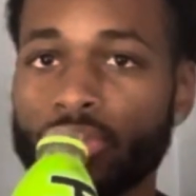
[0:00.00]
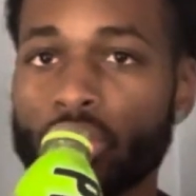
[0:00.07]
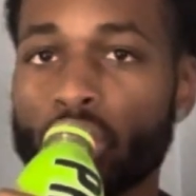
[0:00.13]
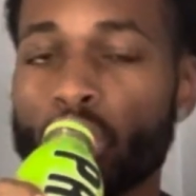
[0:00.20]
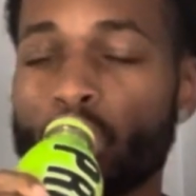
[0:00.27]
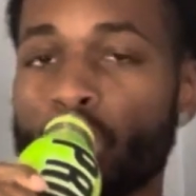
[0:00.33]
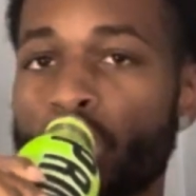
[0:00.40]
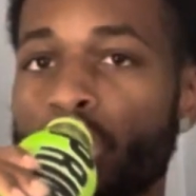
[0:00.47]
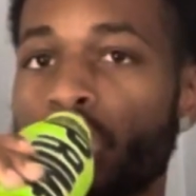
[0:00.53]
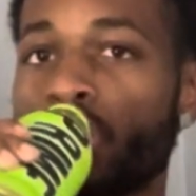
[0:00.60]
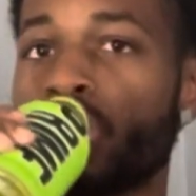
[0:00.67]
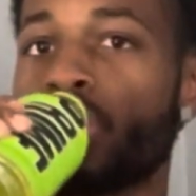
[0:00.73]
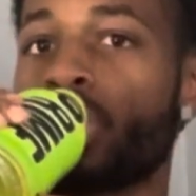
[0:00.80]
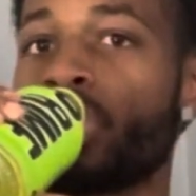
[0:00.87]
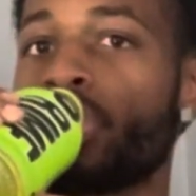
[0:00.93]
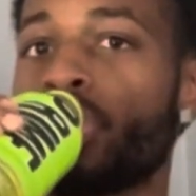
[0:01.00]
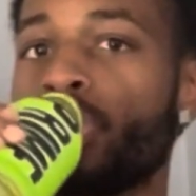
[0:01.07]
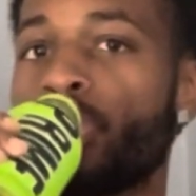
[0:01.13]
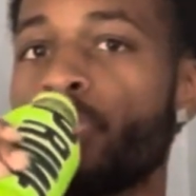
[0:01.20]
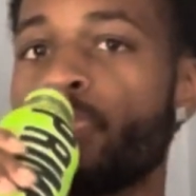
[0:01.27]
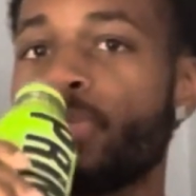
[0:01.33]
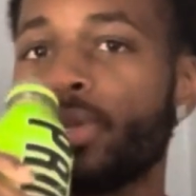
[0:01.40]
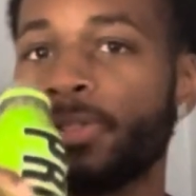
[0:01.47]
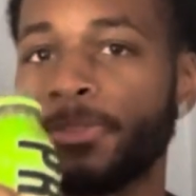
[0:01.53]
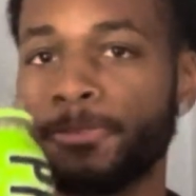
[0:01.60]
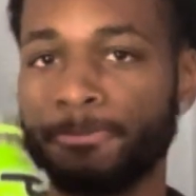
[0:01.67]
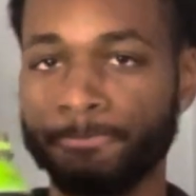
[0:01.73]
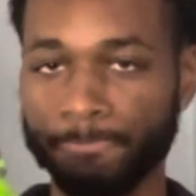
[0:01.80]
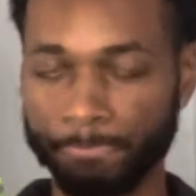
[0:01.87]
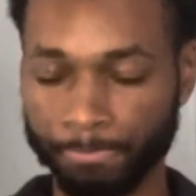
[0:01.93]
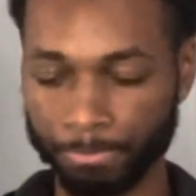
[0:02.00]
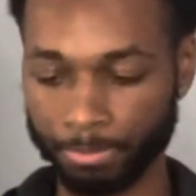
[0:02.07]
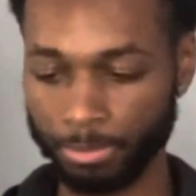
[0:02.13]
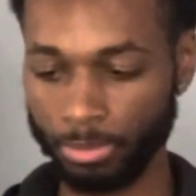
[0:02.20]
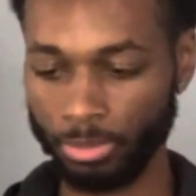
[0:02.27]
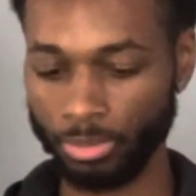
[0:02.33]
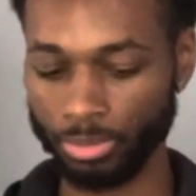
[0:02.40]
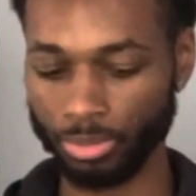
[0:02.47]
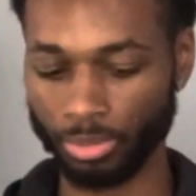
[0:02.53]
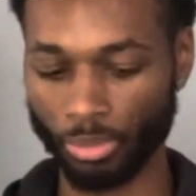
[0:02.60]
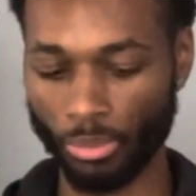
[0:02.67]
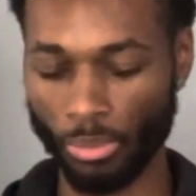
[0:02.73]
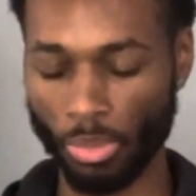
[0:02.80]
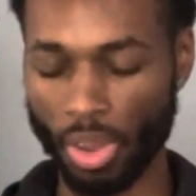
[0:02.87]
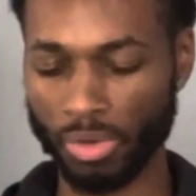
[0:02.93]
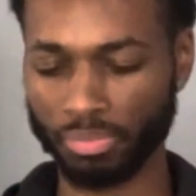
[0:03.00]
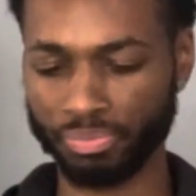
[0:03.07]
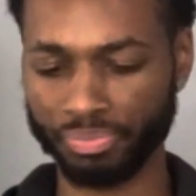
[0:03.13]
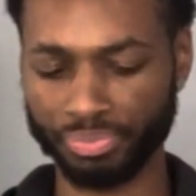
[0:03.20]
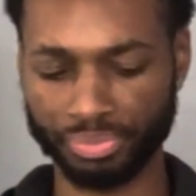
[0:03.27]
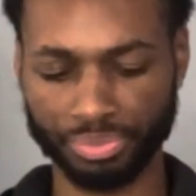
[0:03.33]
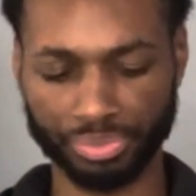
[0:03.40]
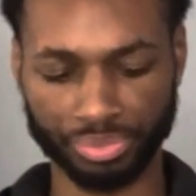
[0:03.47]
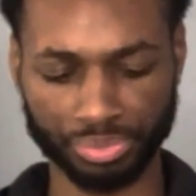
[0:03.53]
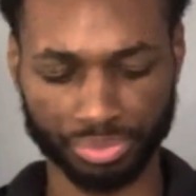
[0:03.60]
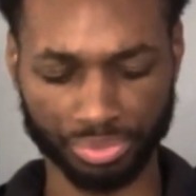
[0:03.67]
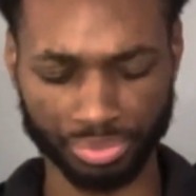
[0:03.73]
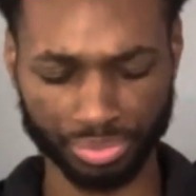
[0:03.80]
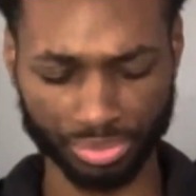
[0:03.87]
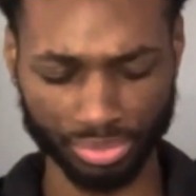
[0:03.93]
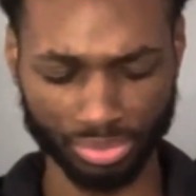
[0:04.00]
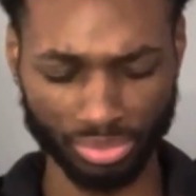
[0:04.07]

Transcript: Nobody speaks.